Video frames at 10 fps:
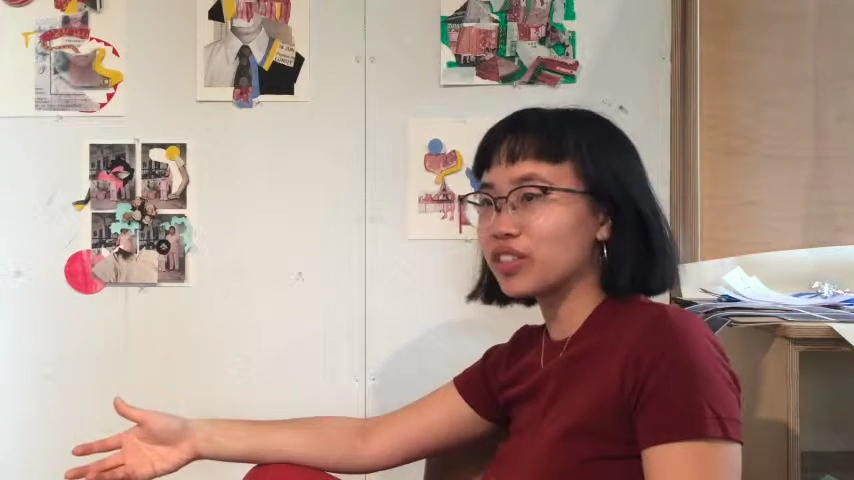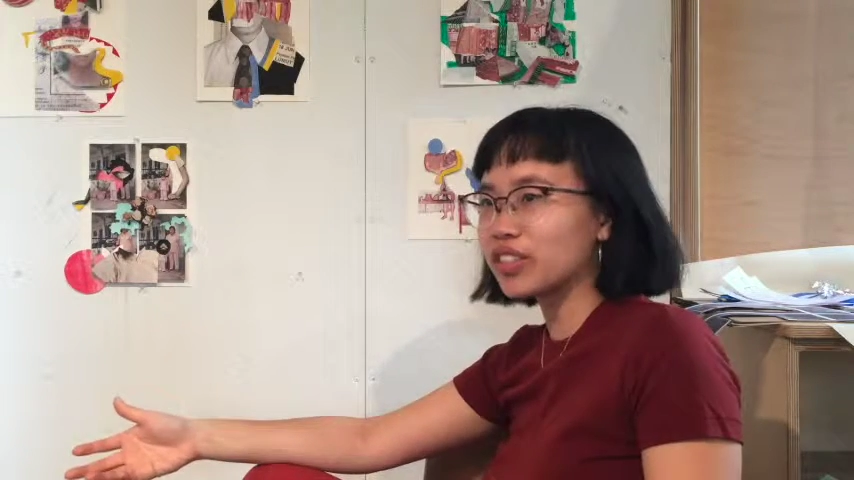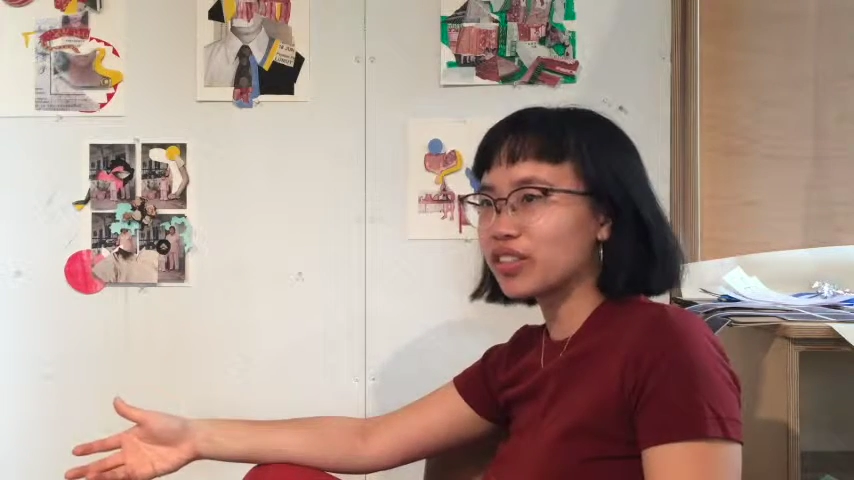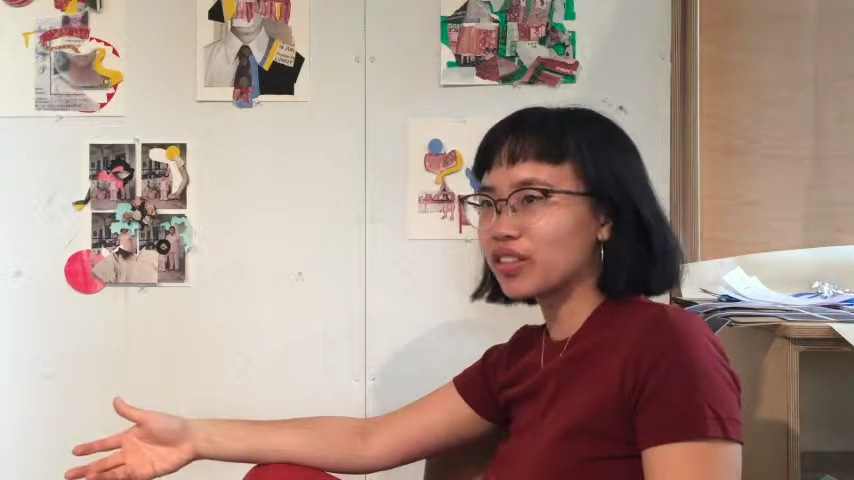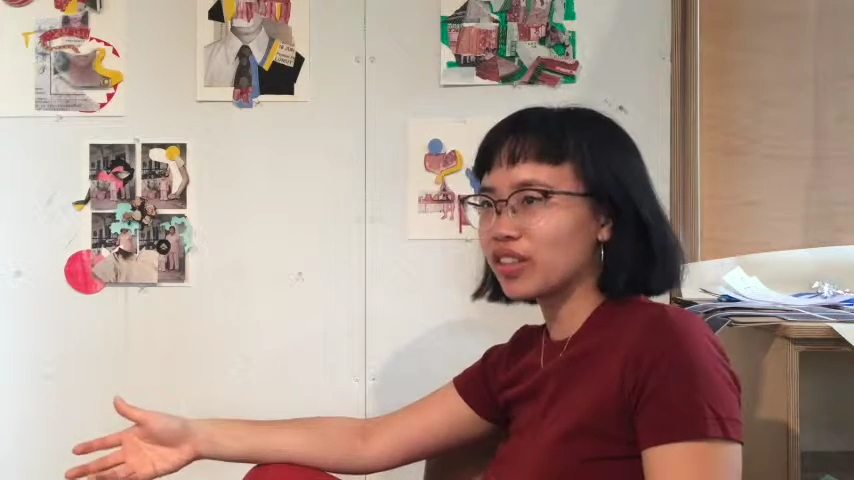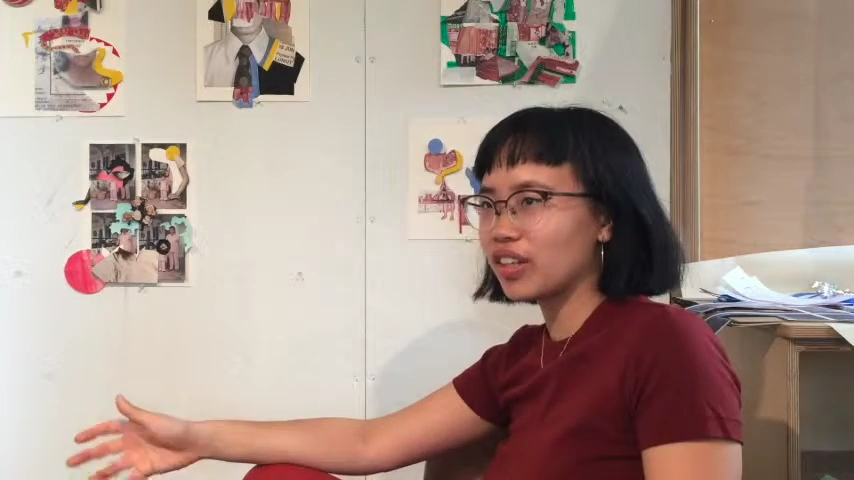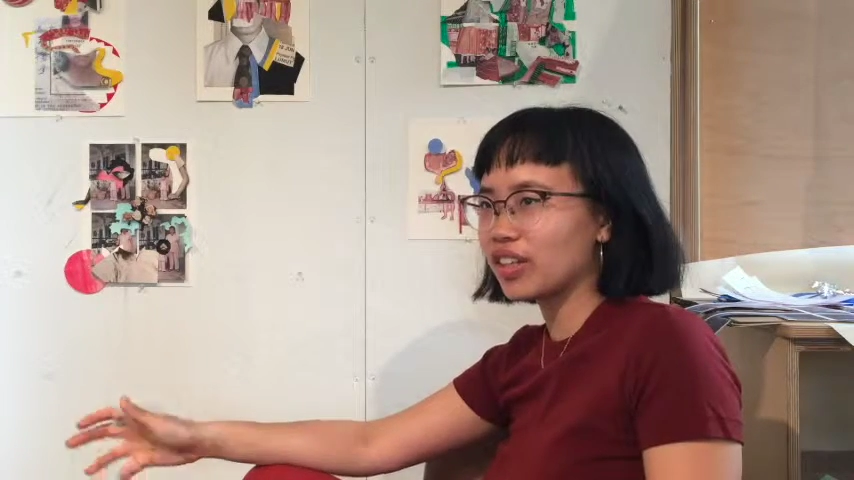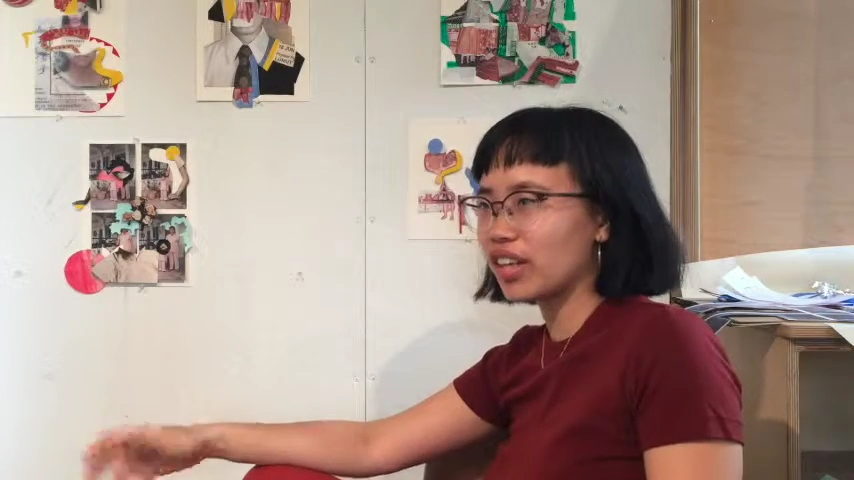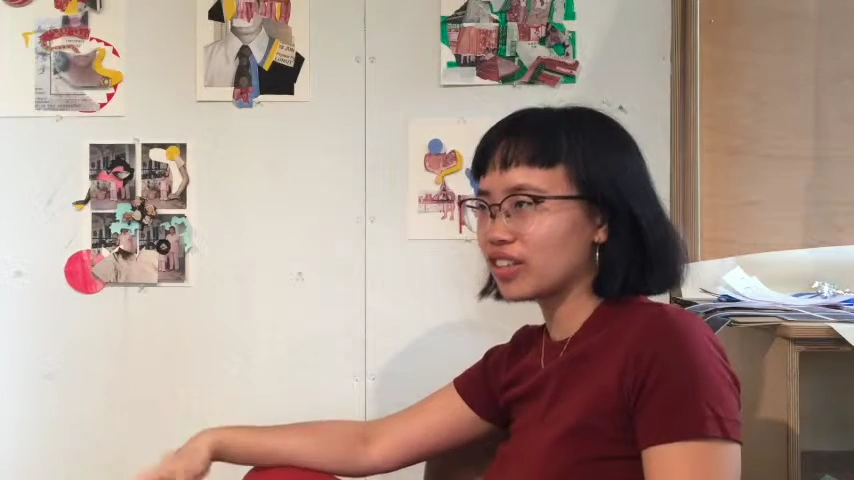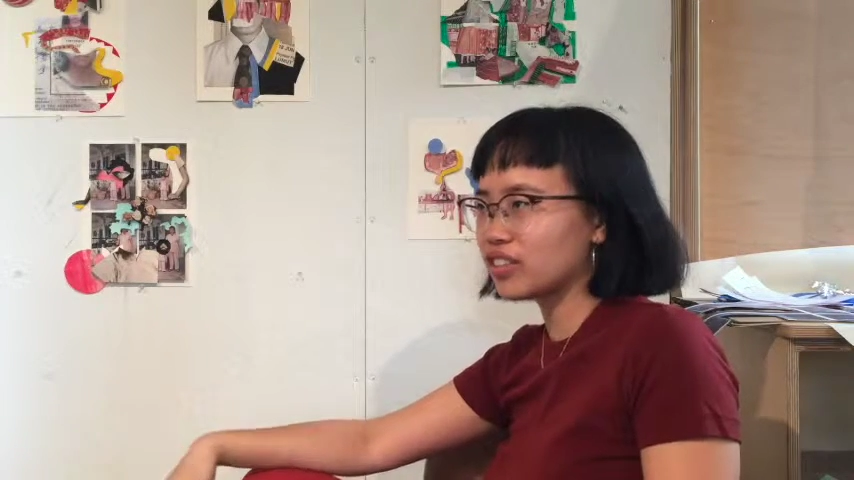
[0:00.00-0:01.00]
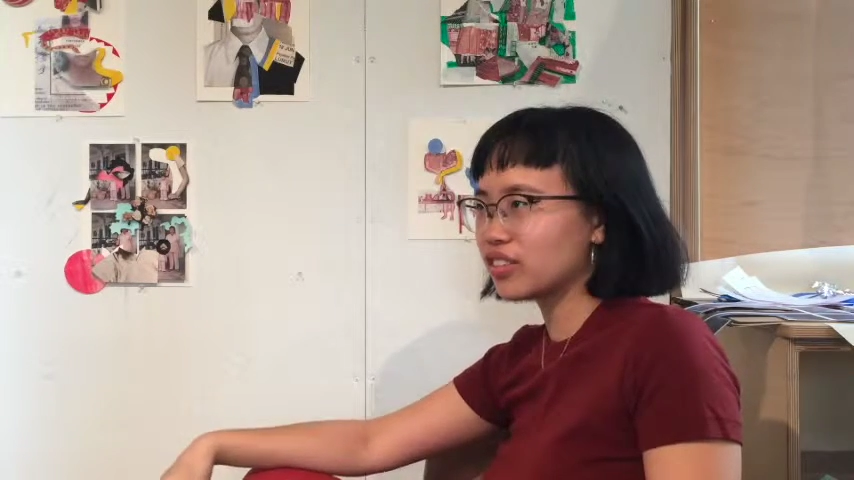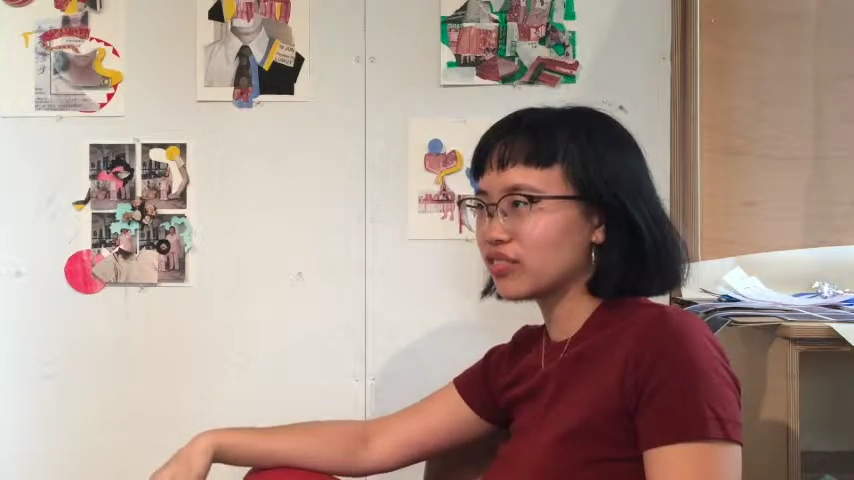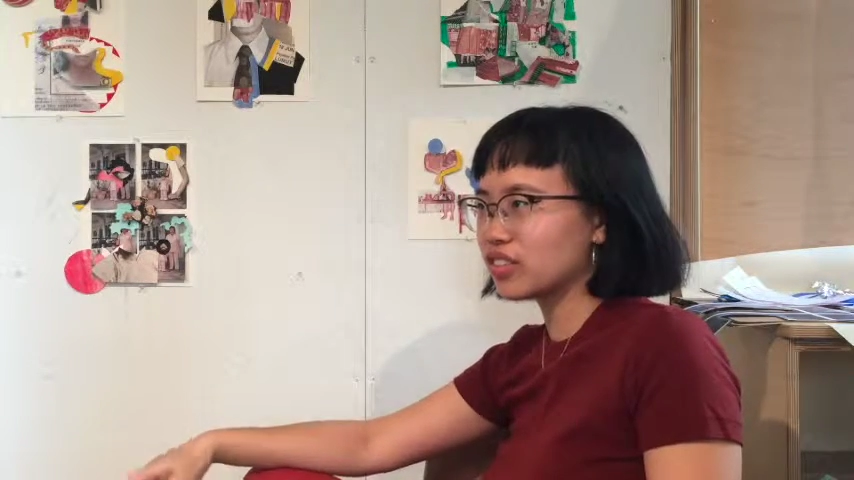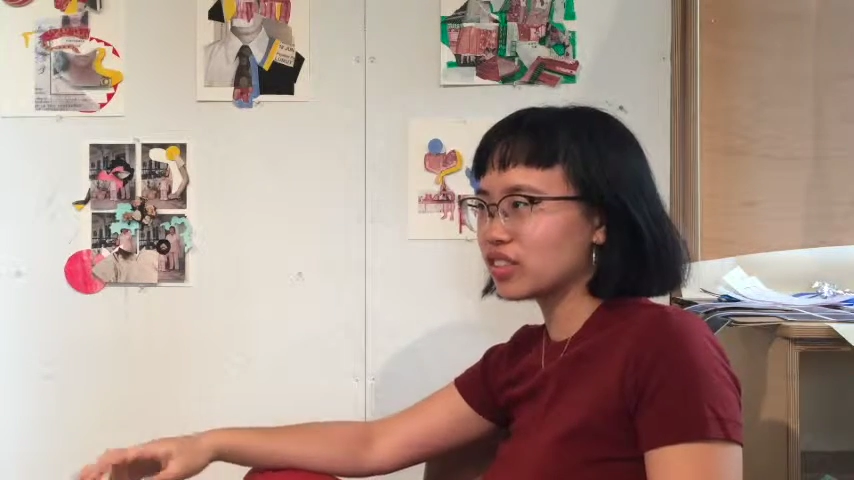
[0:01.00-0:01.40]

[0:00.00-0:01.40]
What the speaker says: Like an actor of